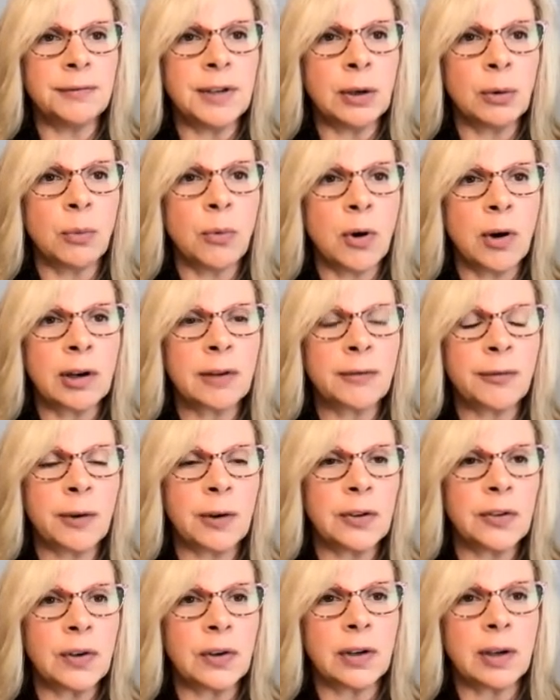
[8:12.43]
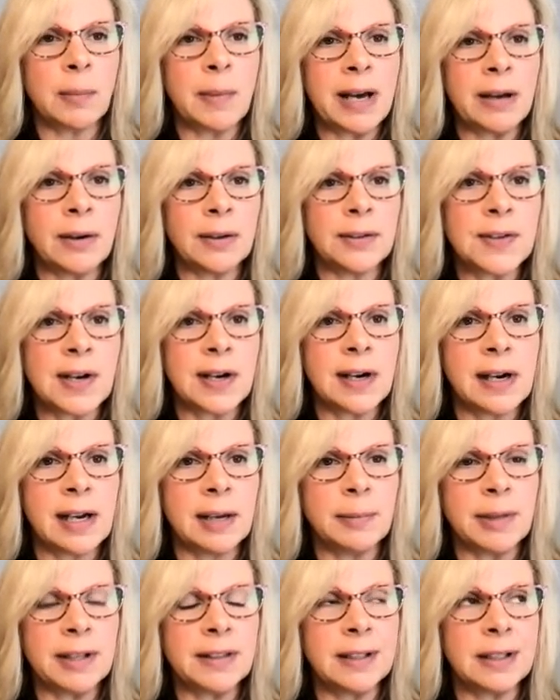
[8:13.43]
If you work for a certain amount of
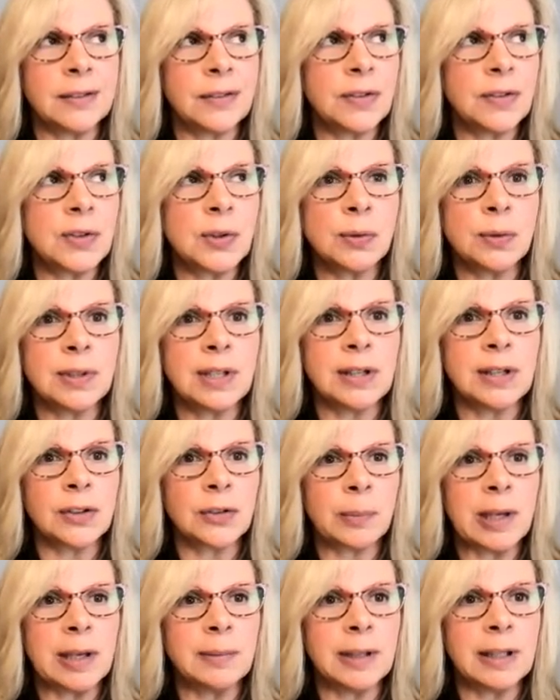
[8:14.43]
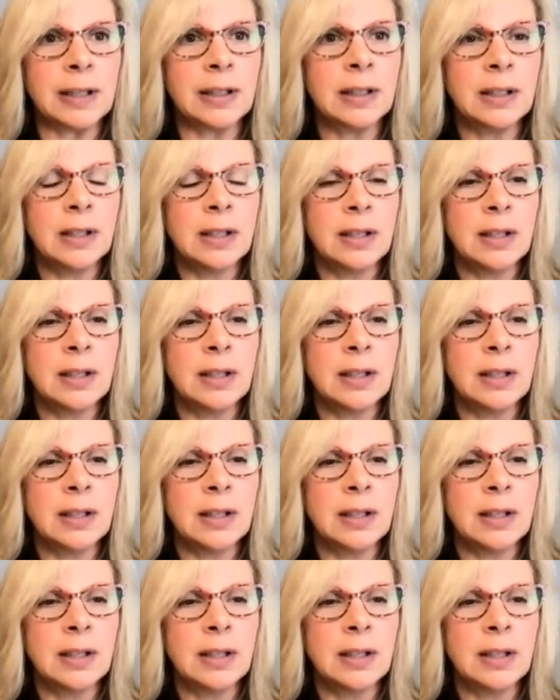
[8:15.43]
time, I think it's 2 years maybe,